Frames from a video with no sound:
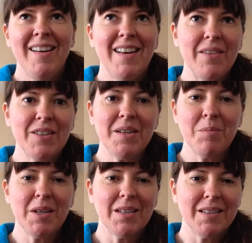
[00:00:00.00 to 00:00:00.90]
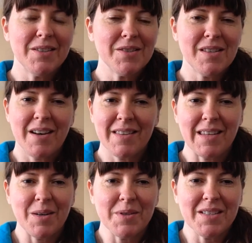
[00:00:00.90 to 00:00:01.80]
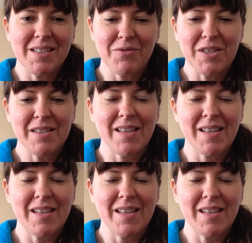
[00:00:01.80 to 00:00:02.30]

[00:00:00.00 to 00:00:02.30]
never in a million years thought that there was a difference.